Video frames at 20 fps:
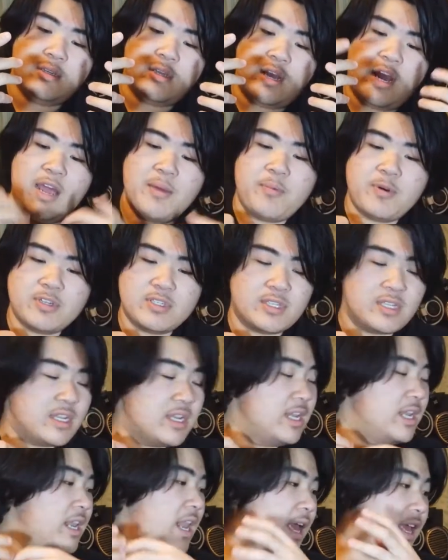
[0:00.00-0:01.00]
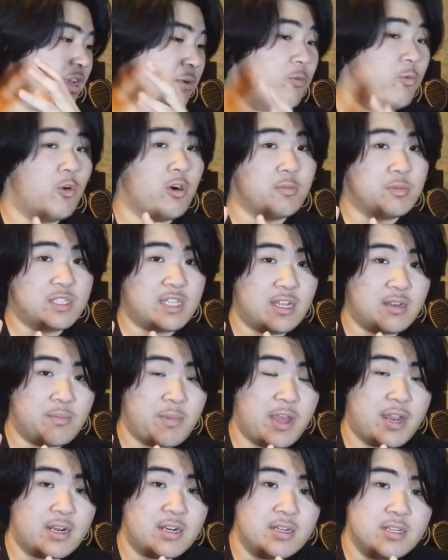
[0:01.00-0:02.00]
I personally like warm sound
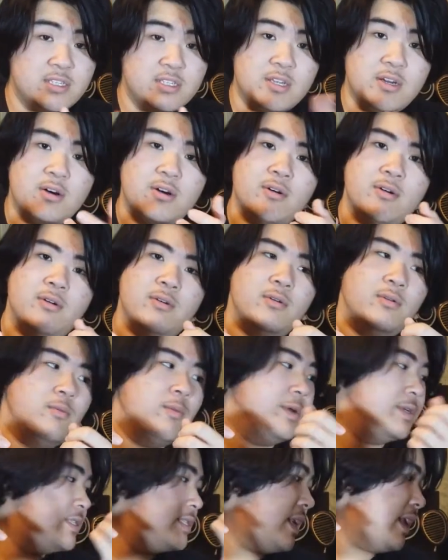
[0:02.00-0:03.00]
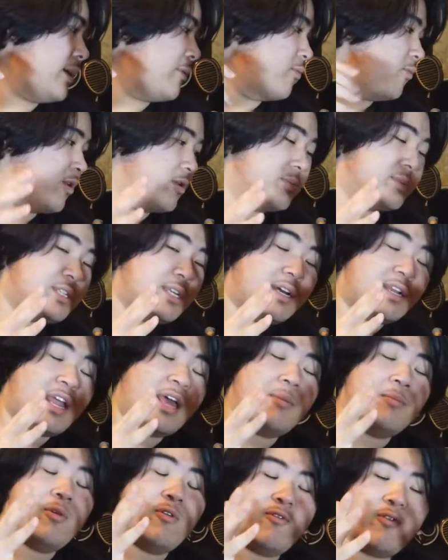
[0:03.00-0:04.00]
better. So with like warm sound
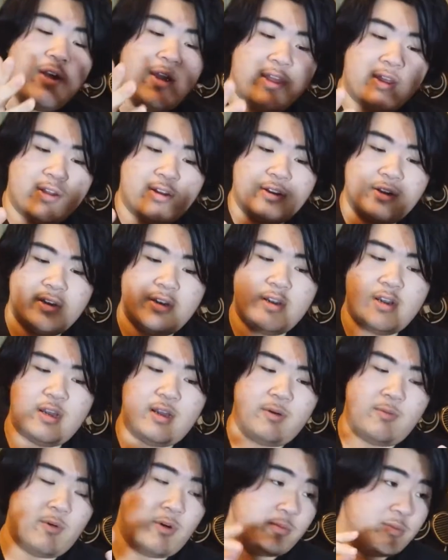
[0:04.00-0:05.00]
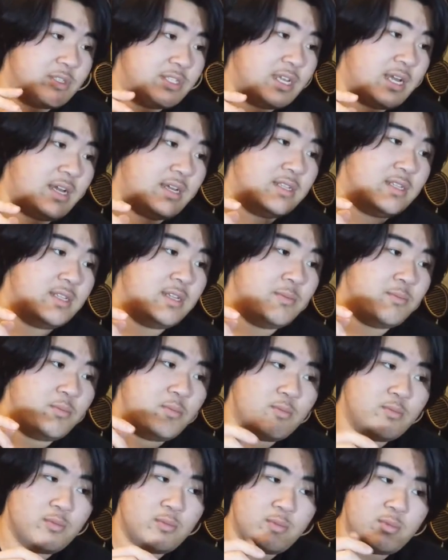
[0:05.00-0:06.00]
amplifier, warm sound
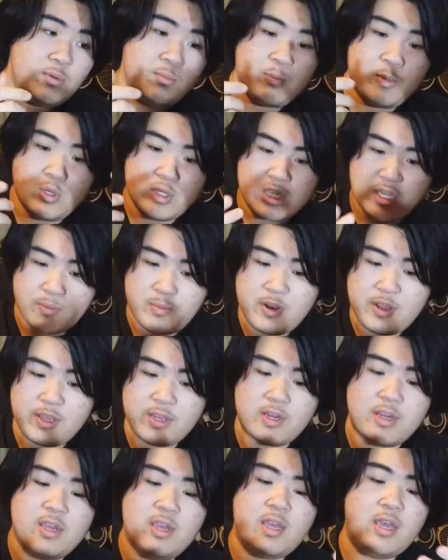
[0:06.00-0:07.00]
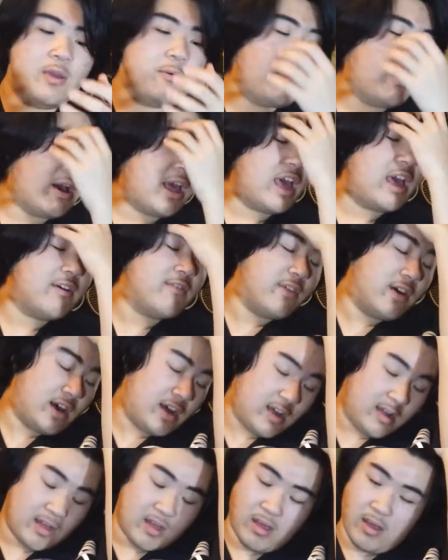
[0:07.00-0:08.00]
music player, it will have
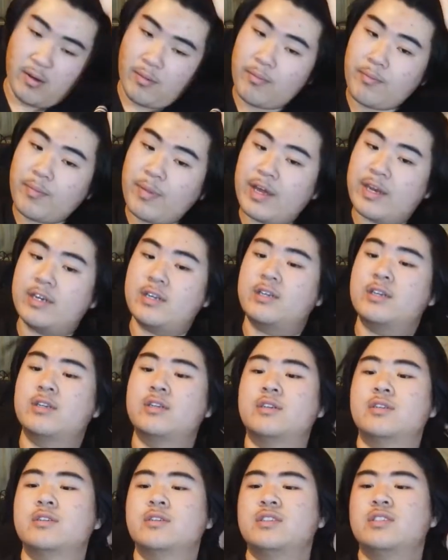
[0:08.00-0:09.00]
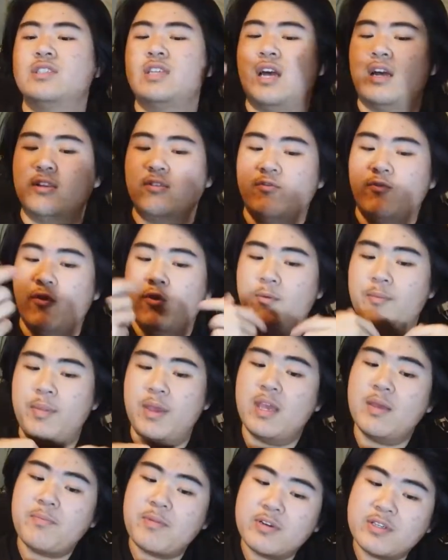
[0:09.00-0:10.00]
a better sound for
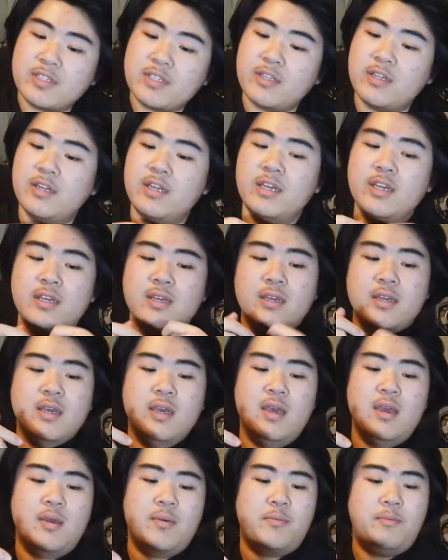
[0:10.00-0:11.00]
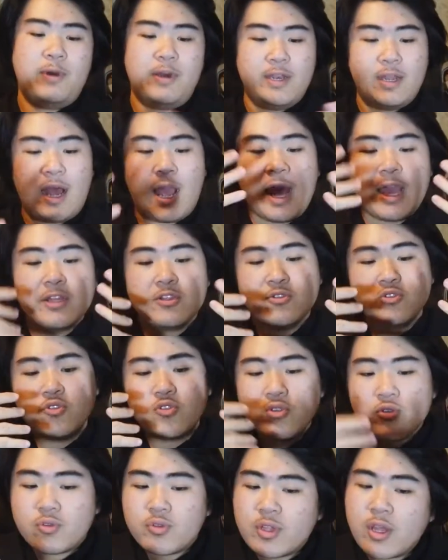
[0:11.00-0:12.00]
me personally. But I
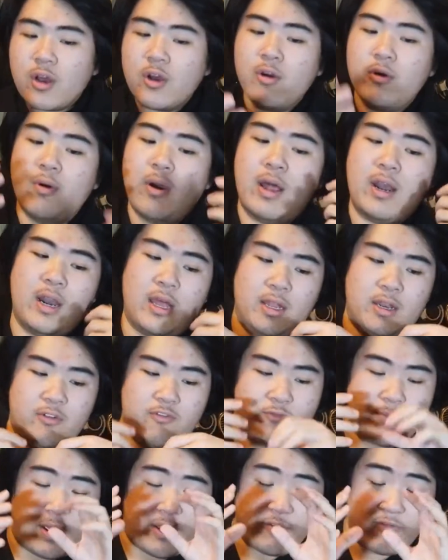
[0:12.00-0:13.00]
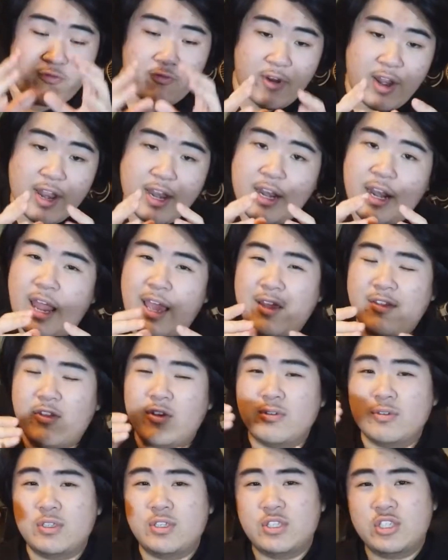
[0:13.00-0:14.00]
do know a lot of my friends like
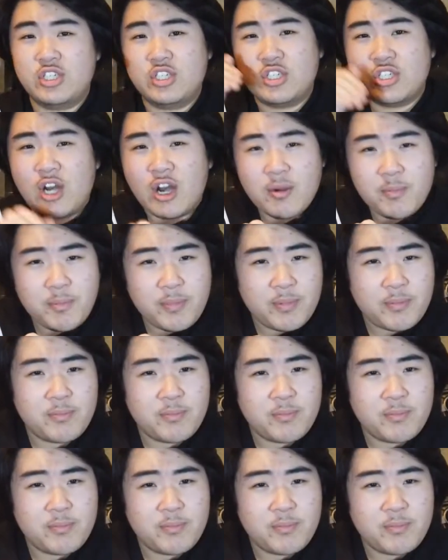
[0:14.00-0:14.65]
those sharp,